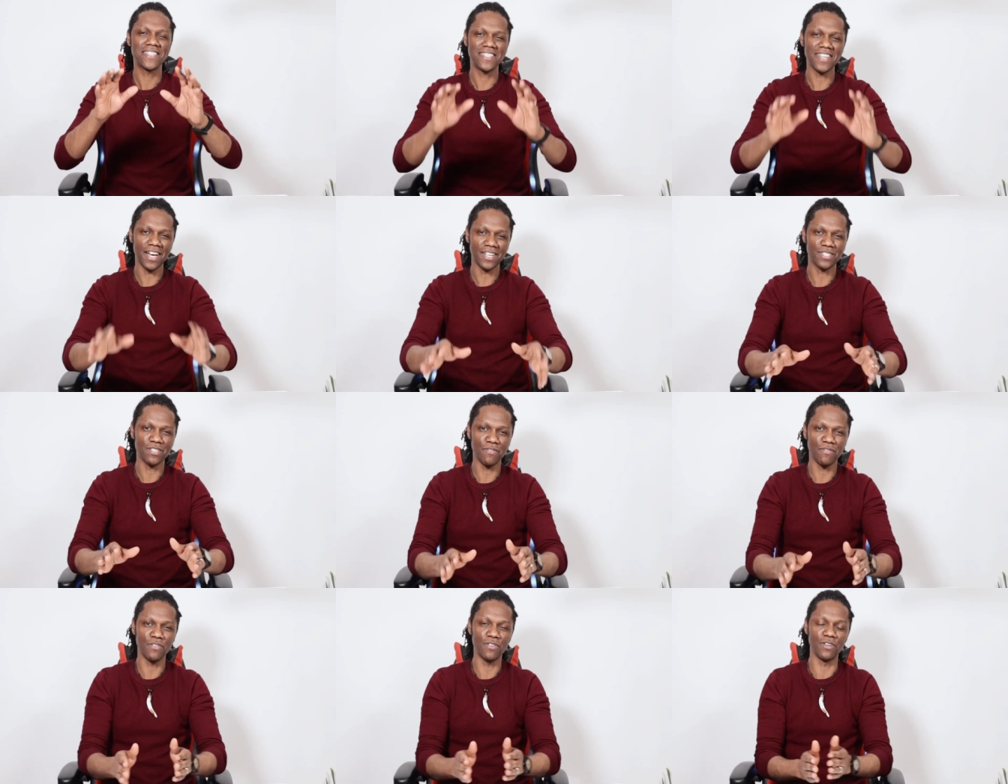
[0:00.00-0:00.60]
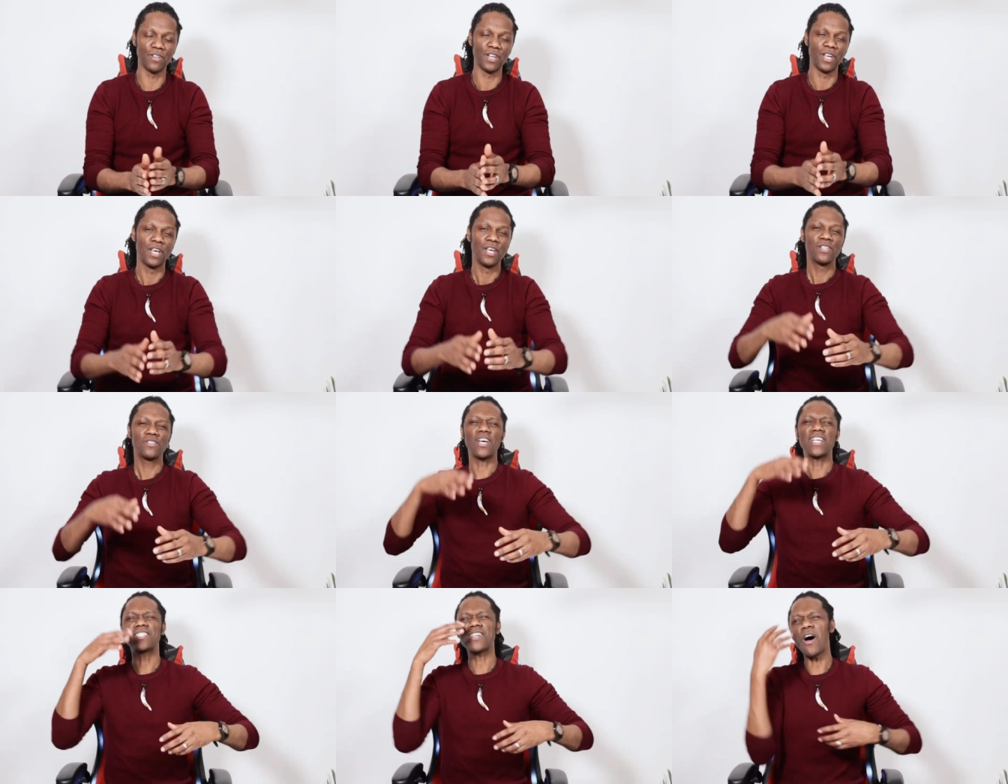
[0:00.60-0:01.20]
saxophone.
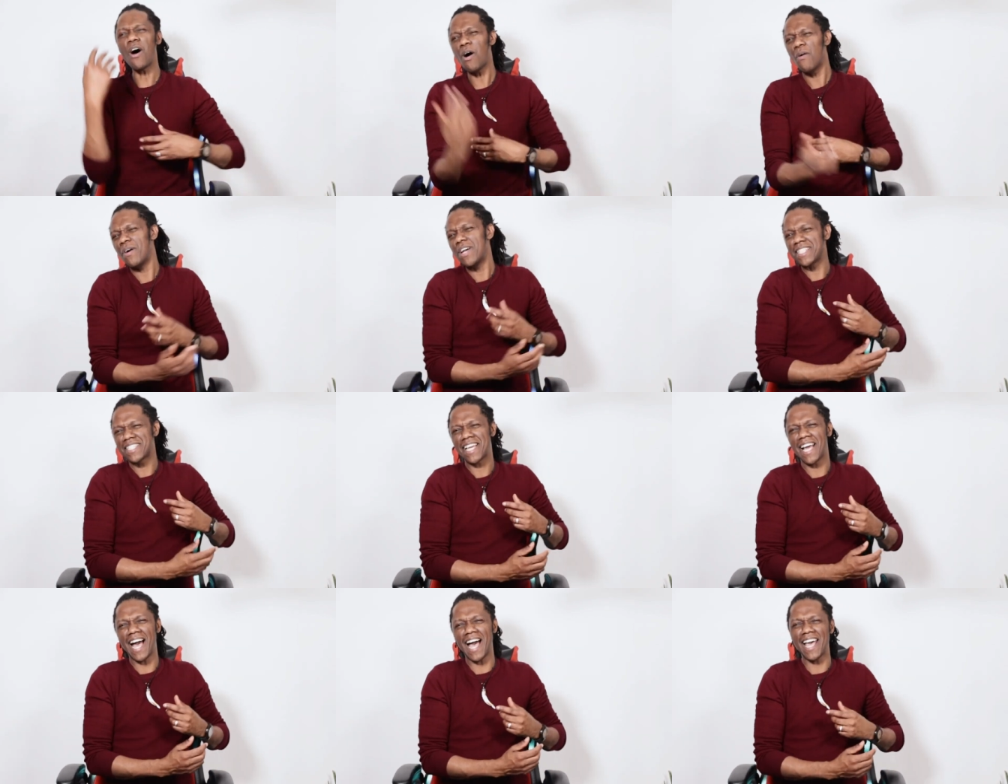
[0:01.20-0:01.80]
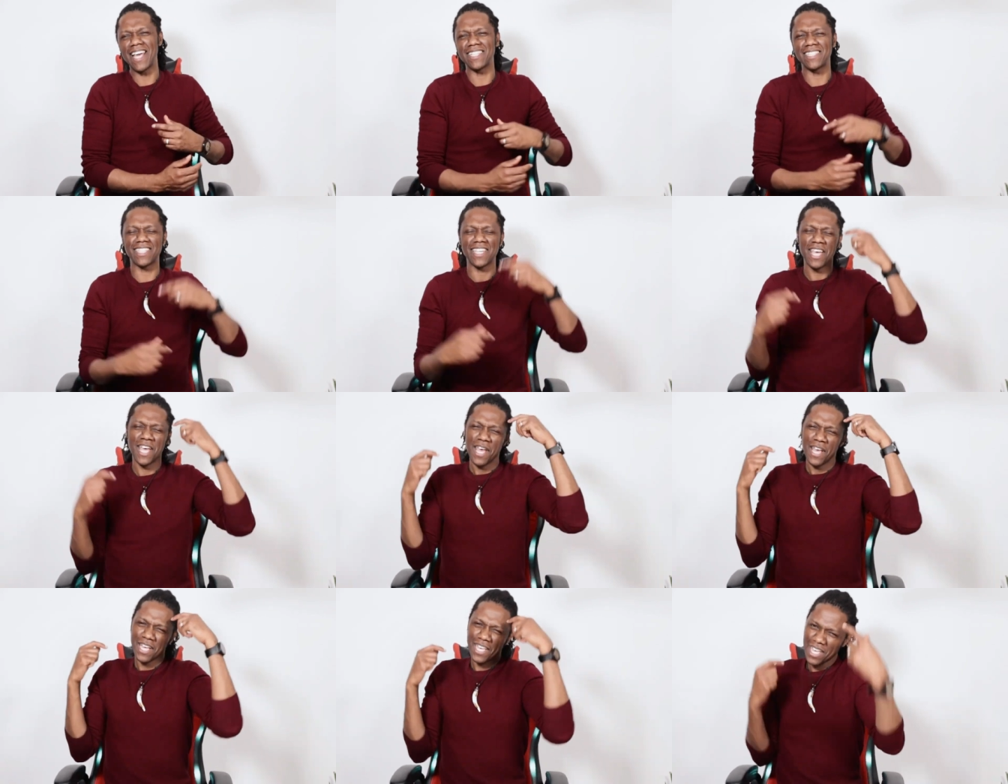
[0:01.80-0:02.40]
So as always,
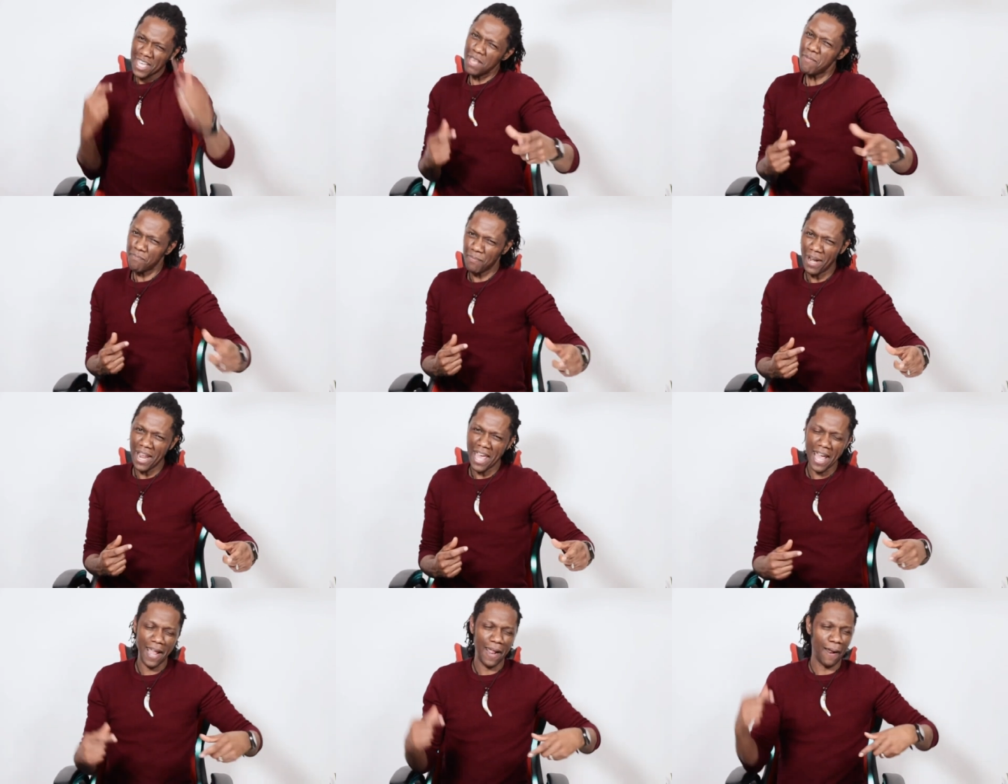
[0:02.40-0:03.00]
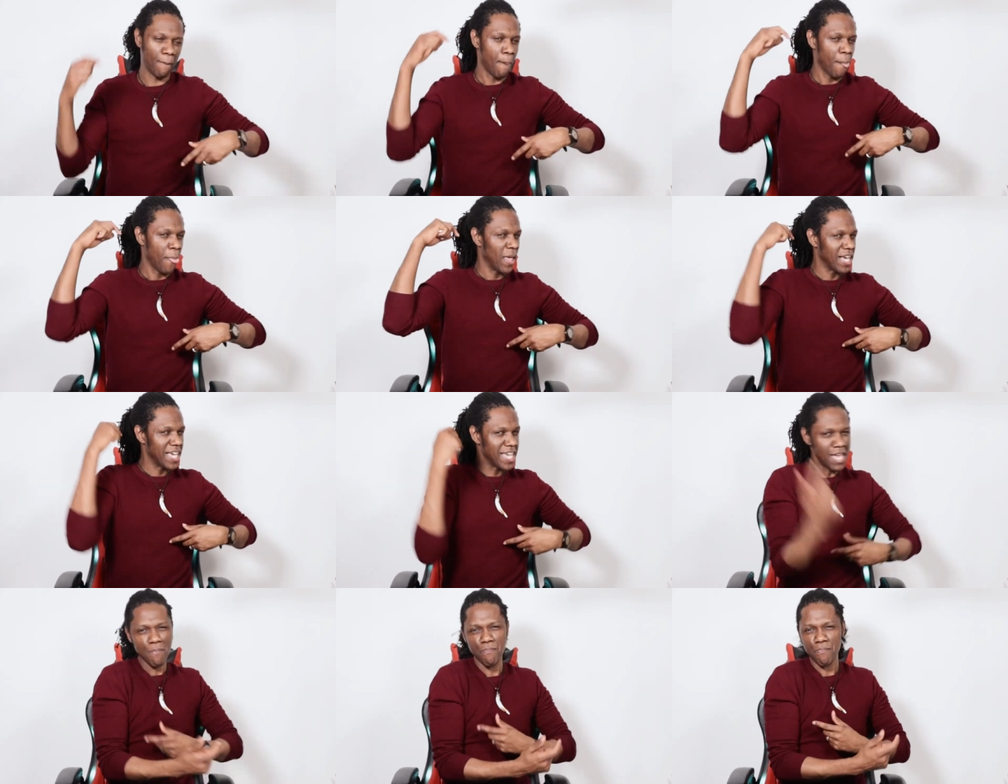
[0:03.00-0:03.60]
guys, keep playing,
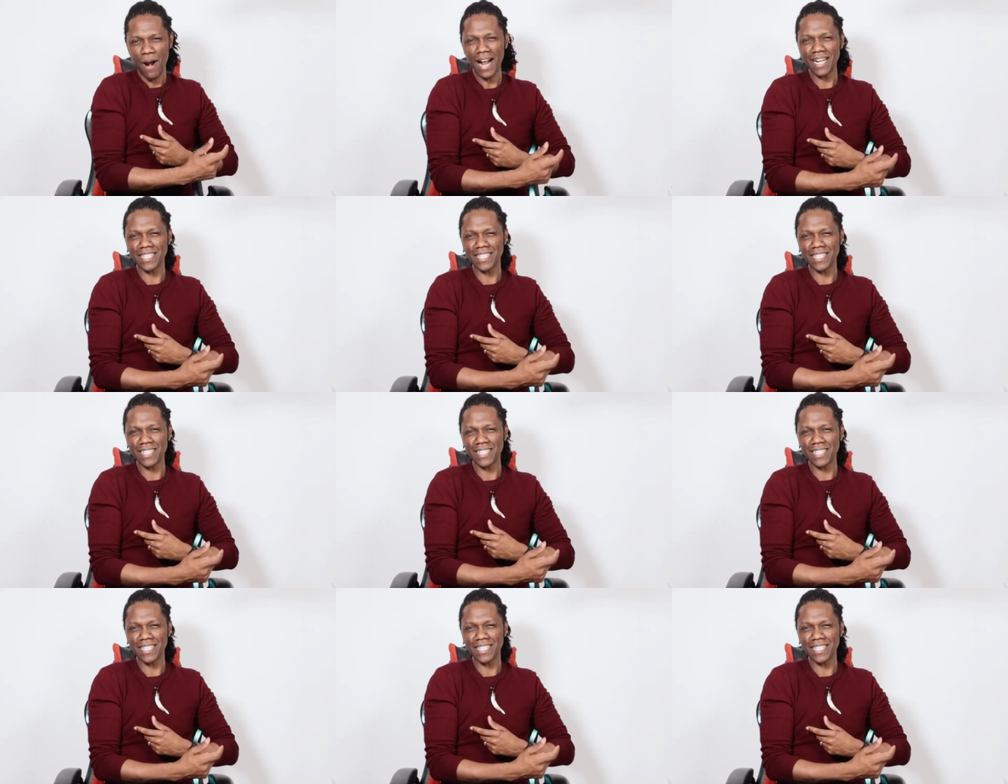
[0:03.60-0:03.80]
keep